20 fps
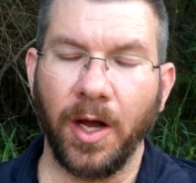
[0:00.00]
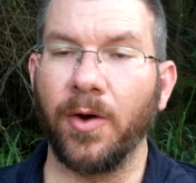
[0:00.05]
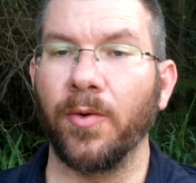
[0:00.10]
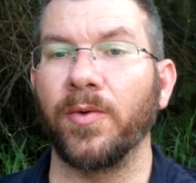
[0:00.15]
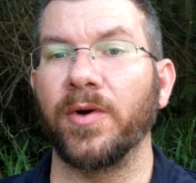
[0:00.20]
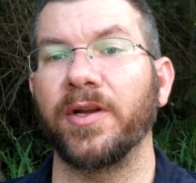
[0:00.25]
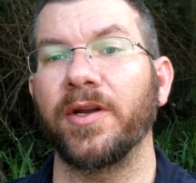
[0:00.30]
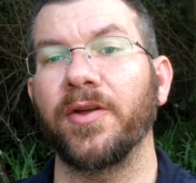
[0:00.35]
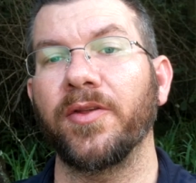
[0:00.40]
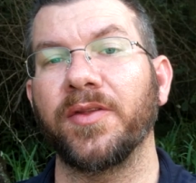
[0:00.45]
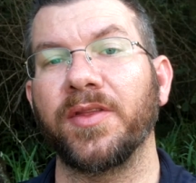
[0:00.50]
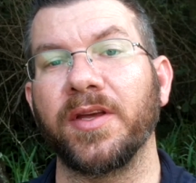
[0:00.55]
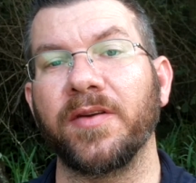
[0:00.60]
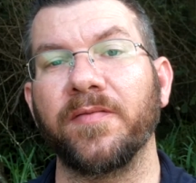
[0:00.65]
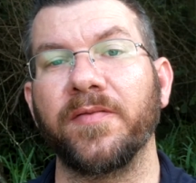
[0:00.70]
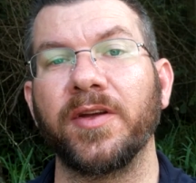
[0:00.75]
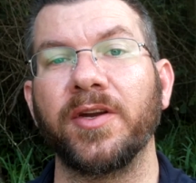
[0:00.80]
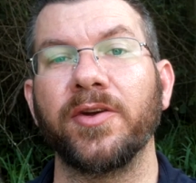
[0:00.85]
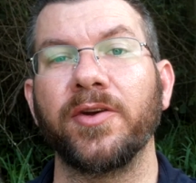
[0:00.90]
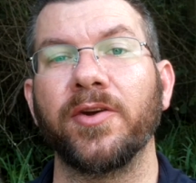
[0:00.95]
Oh, another
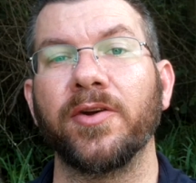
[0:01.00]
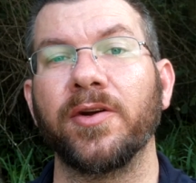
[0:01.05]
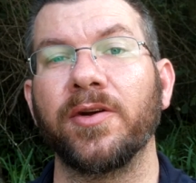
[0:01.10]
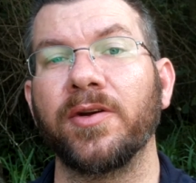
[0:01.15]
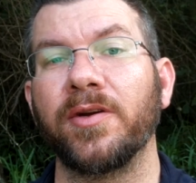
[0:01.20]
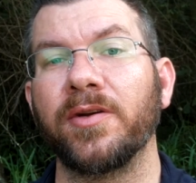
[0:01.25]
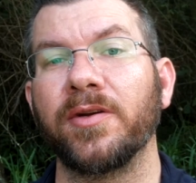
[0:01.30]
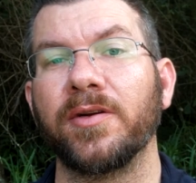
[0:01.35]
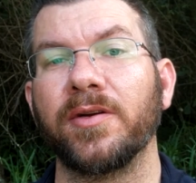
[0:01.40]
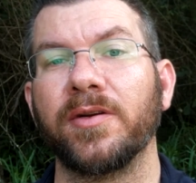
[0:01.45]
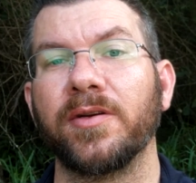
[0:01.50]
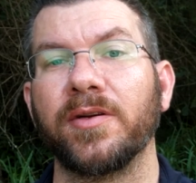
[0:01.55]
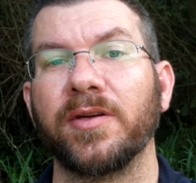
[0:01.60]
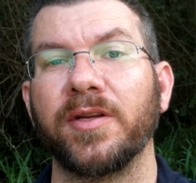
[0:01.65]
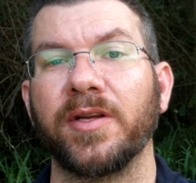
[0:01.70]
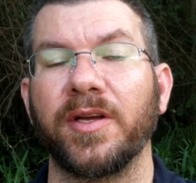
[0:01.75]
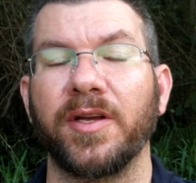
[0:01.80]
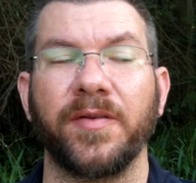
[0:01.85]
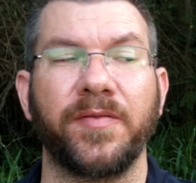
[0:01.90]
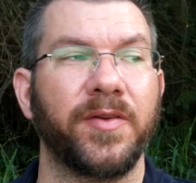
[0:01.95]
thing, vinegar.
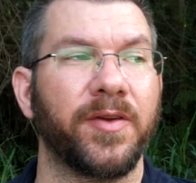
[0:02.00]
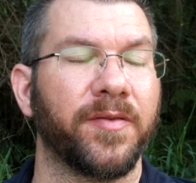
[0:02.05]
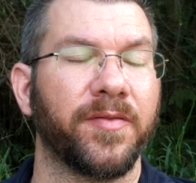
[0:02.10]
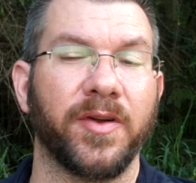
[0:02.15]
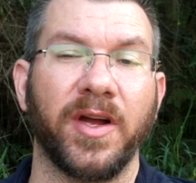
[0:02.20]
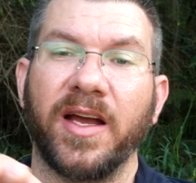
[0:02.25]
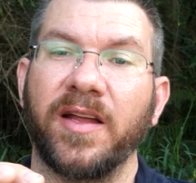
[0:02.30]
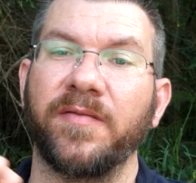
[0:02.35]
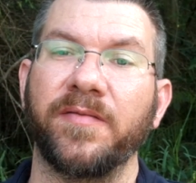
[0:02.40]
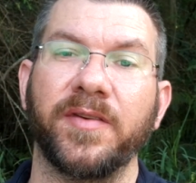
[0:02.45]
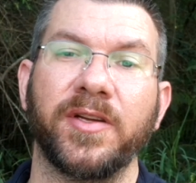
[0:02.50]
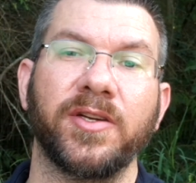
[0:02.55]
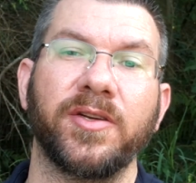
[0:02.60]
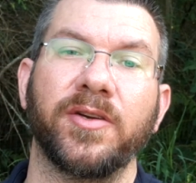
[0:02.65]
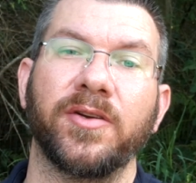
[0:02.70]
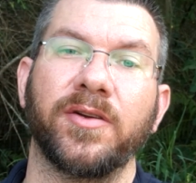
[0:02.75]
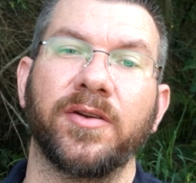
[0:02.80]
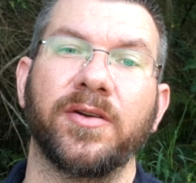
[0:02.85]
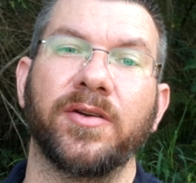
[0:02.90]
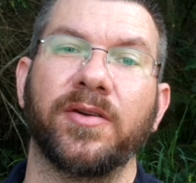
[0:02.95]
If you're adding
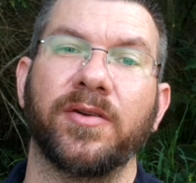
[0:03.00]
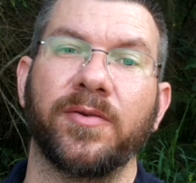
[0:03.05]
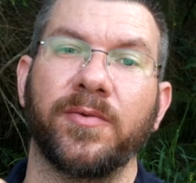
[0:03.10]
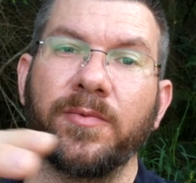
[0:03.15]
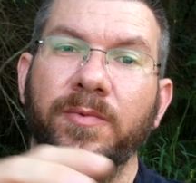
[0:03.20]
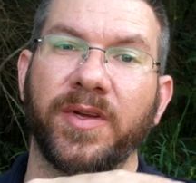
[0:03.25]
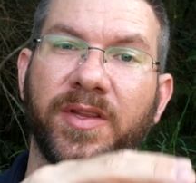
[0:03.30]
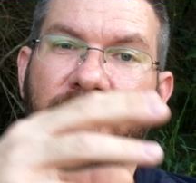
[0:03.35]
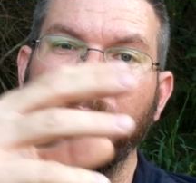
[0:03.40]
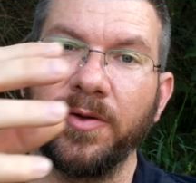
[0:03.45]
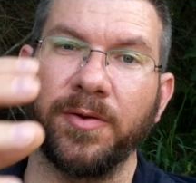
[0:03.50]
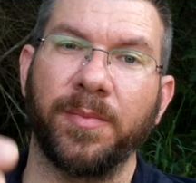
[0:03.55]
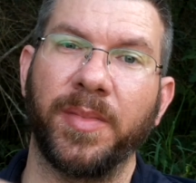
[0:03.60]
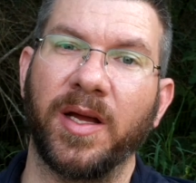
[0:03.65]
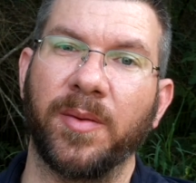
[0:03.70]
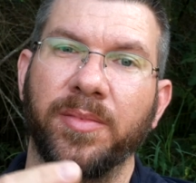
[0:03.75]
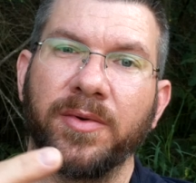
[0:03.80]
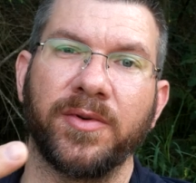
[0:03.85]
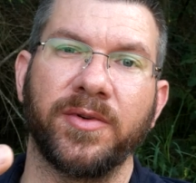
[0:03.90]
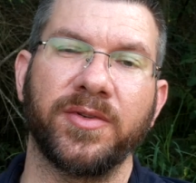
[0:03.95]
vinegar with your
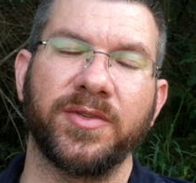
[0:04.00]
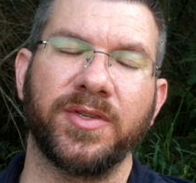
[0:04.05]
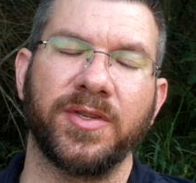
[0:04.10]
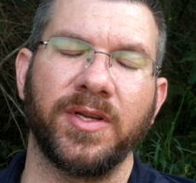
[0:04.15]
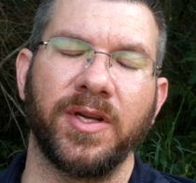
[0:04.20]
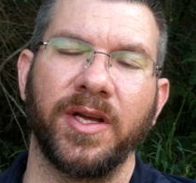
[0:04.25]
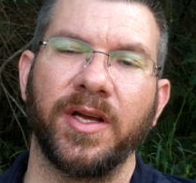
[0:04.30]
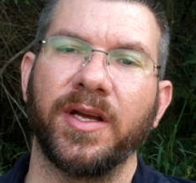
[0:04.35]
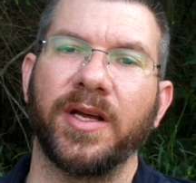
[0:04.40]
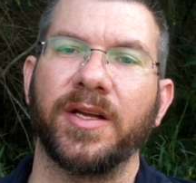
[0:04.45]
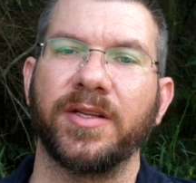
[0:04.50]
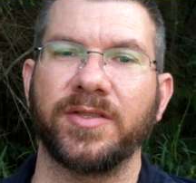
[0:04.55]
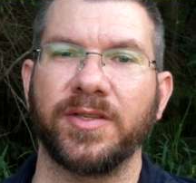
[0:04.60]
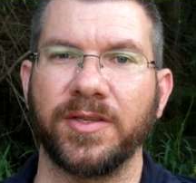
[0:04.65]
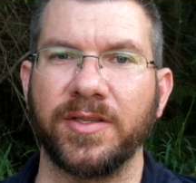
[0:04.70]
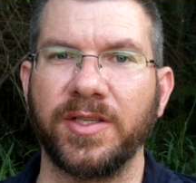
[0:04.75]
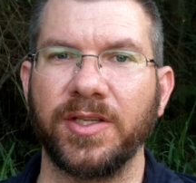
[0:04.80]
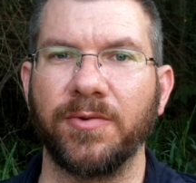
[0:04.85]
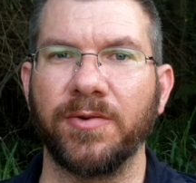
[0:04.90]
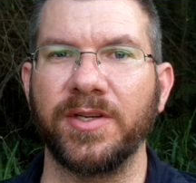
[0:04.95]
peppers, it's
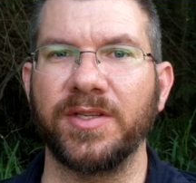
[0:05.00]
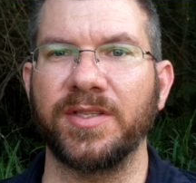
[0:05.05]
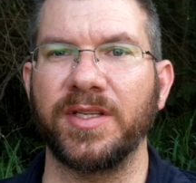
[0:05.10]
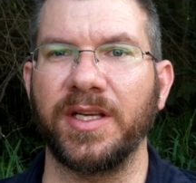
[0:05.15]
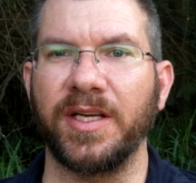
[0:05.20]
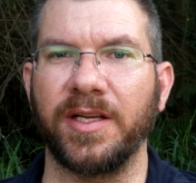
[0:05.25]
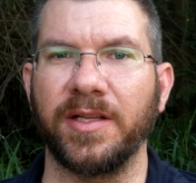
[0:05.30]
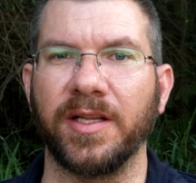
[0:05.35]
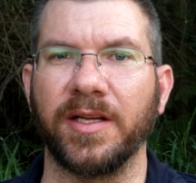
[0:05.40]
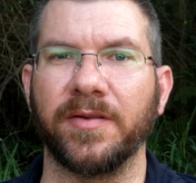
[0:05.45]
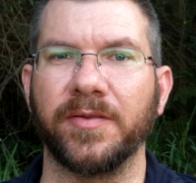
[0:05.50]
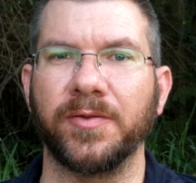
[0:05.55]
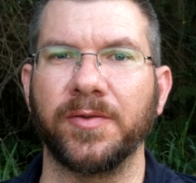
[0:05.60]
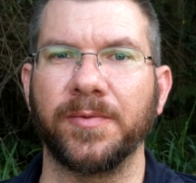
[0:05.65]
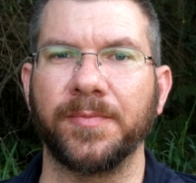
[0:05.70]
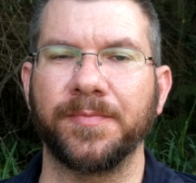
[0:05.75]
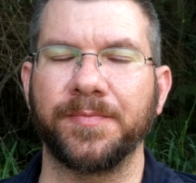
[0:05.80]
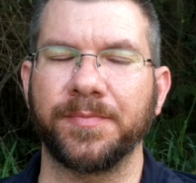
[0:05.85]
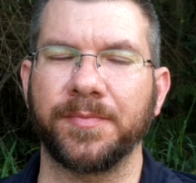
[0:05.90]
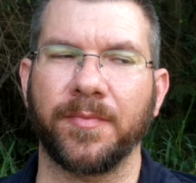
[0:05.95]
going to decrease the heat level.